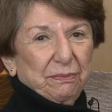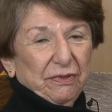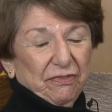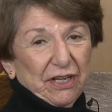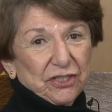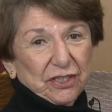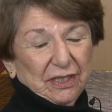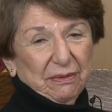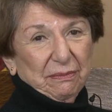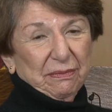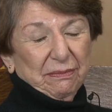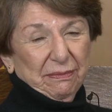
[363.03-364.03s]
professionally,
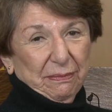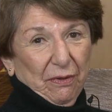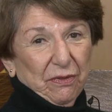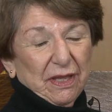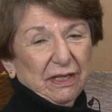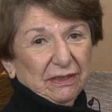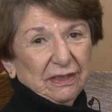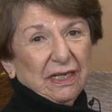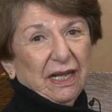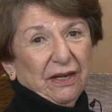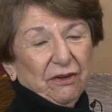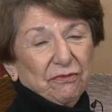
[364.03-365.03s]
both Hilton and
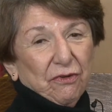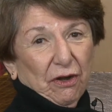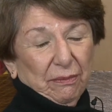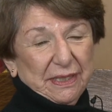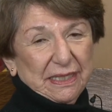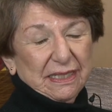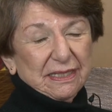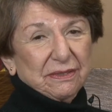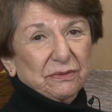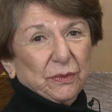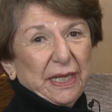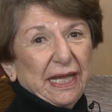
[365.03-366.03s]
I are
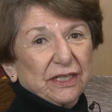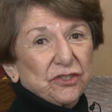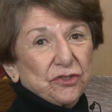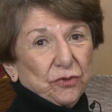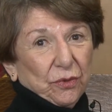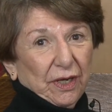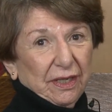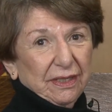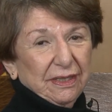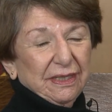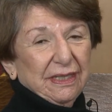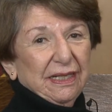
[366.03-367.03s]
pharmacists. We had a store.
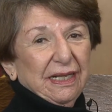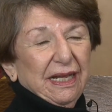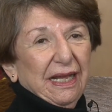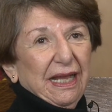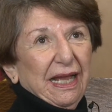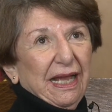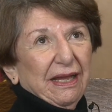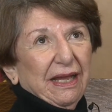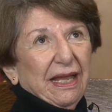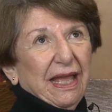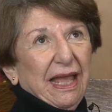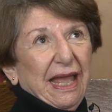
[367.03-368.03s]

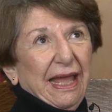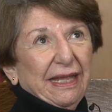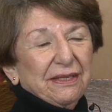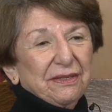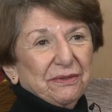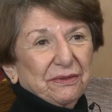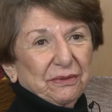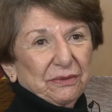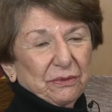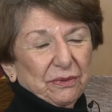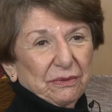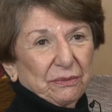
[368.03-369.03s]
And
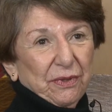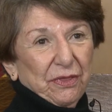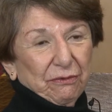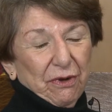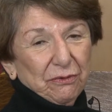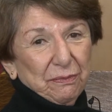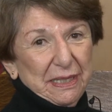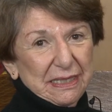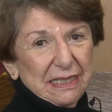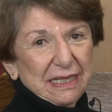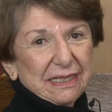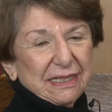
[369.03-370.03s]
with your own
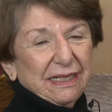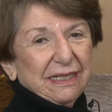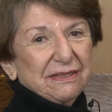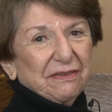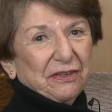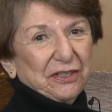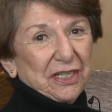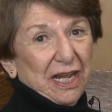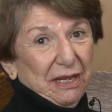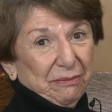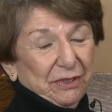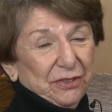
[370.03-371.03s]
business, it is a very
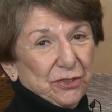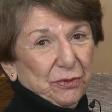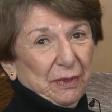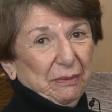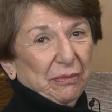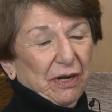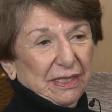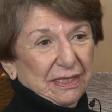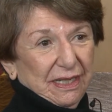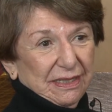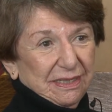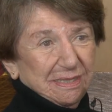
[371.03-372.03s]
time consuming
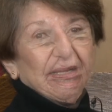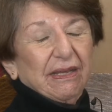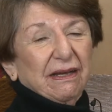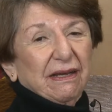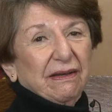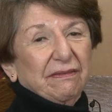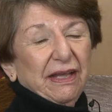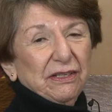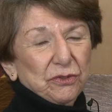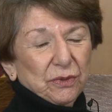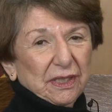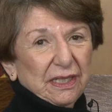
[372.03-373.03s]
process.
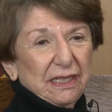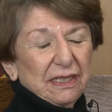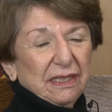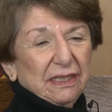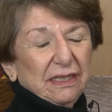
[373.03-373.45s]
Eventually,